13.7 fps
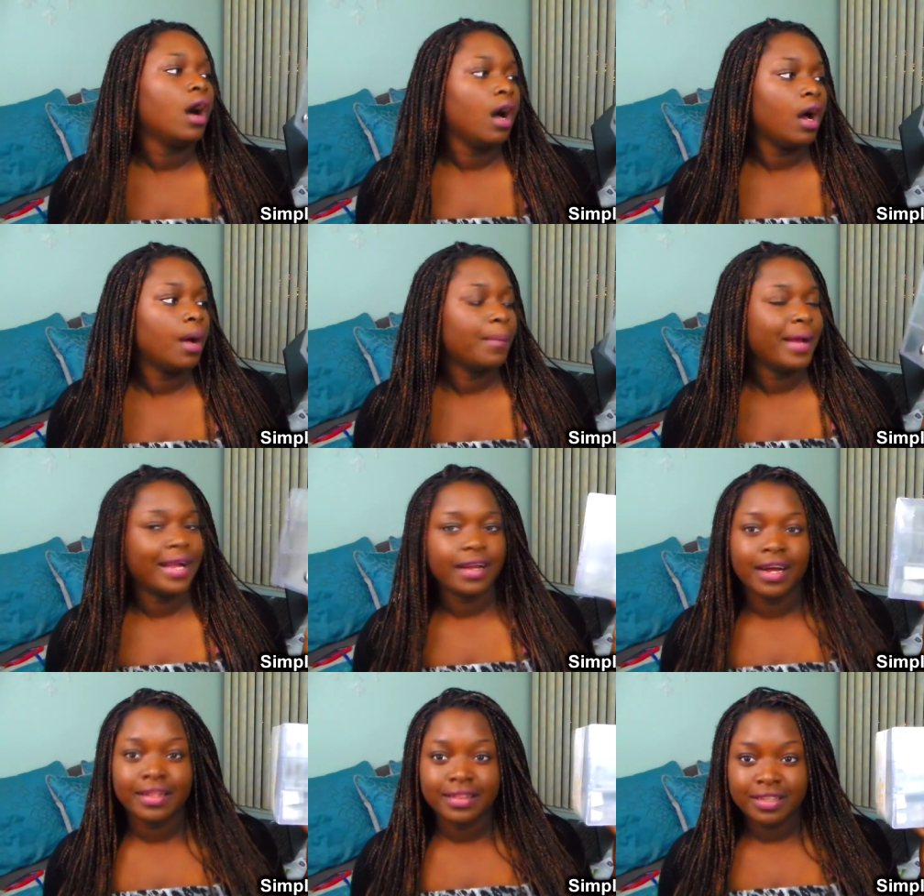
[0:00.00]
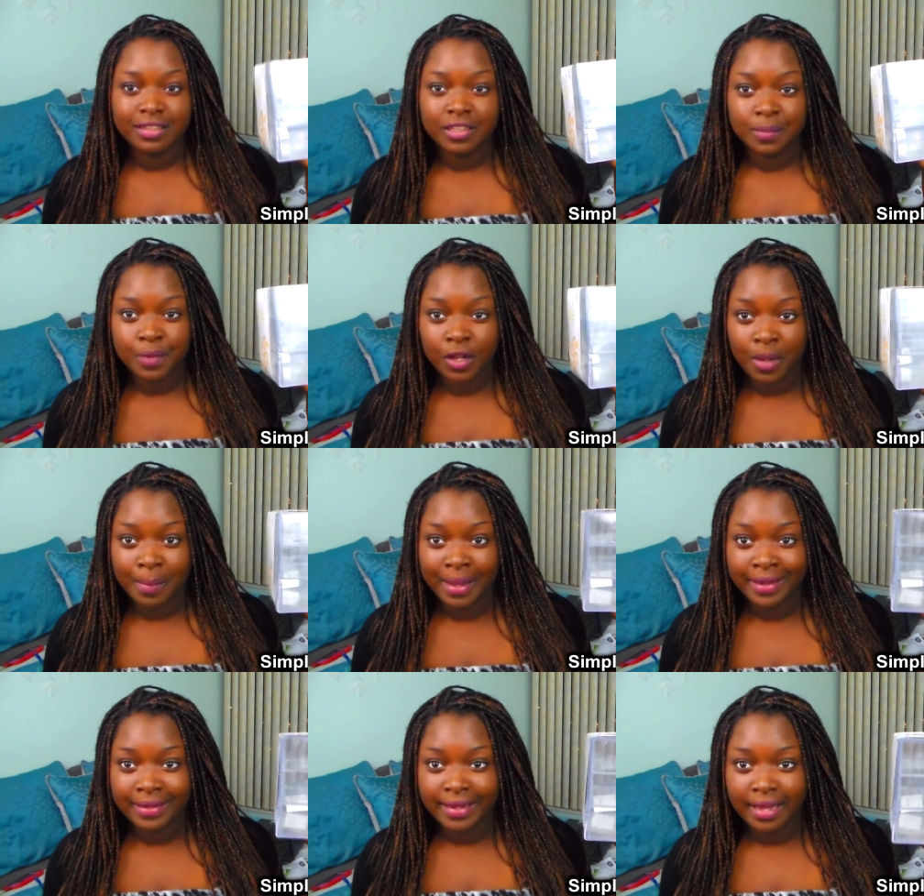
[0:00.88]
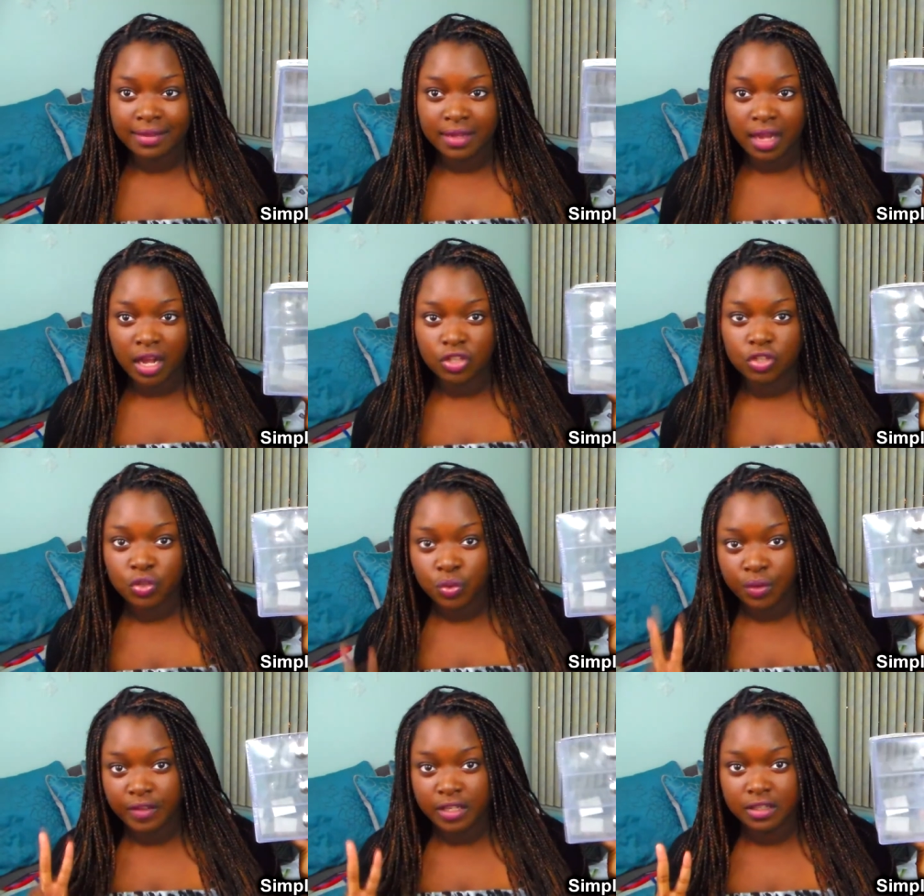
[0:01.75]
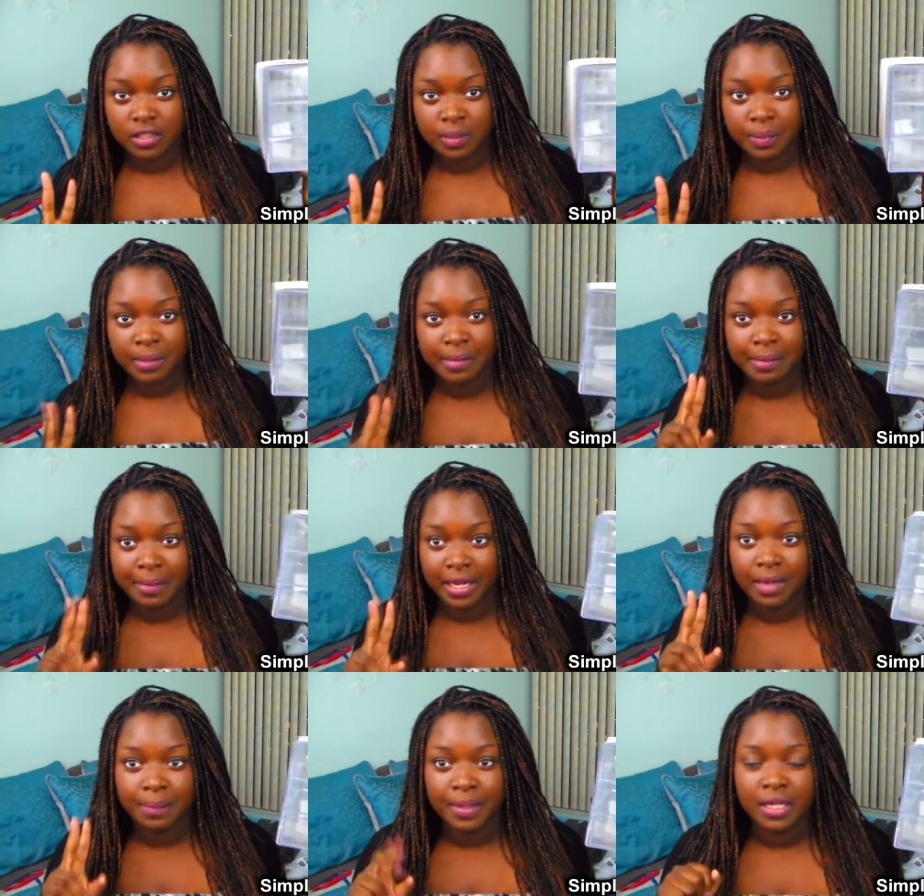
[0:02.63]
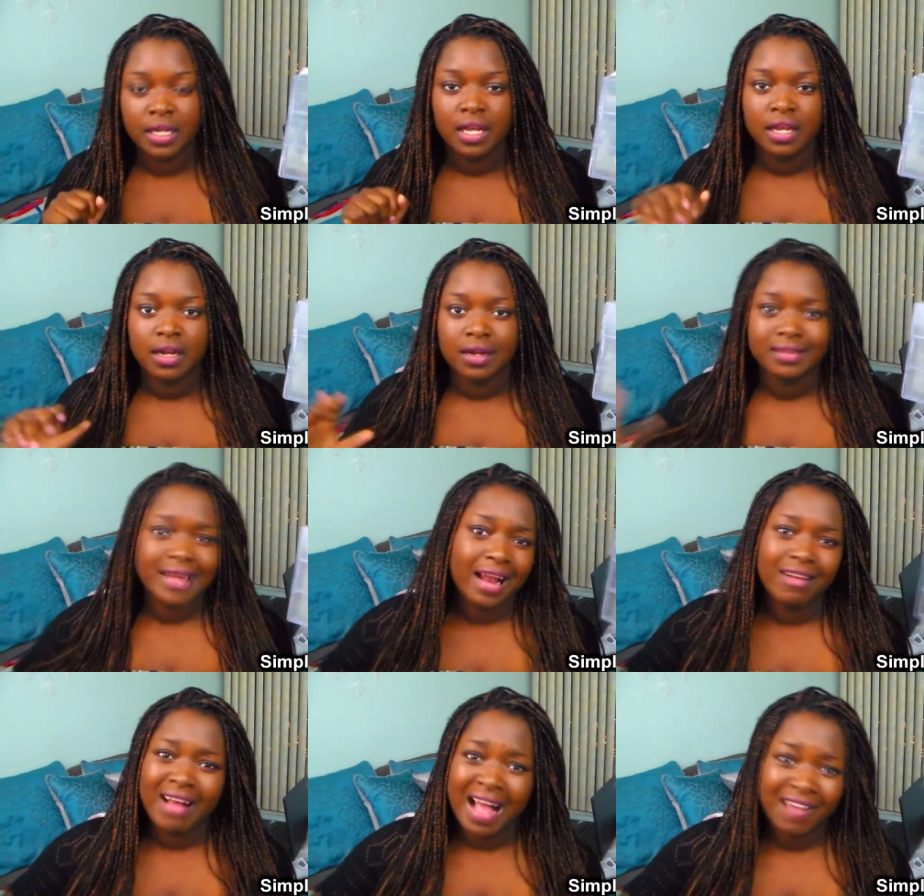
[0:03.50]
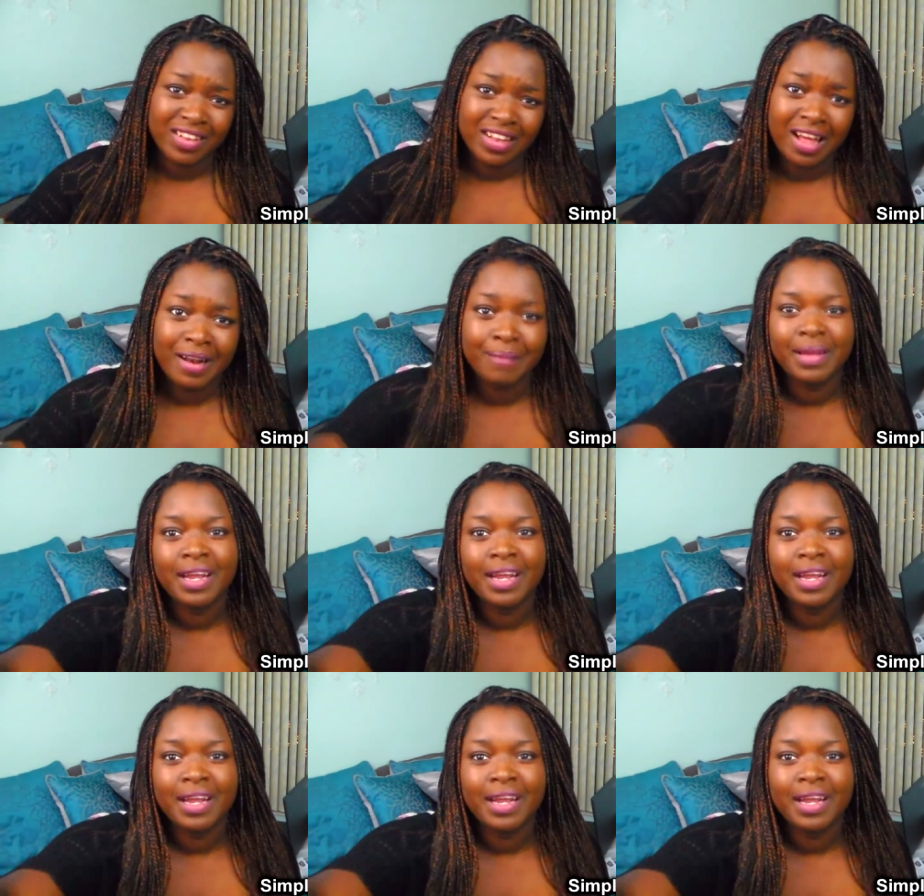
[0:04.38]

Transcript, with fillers: Um, I got these to put on my desk. I got two of these to put my makeup in because I don't have a lot of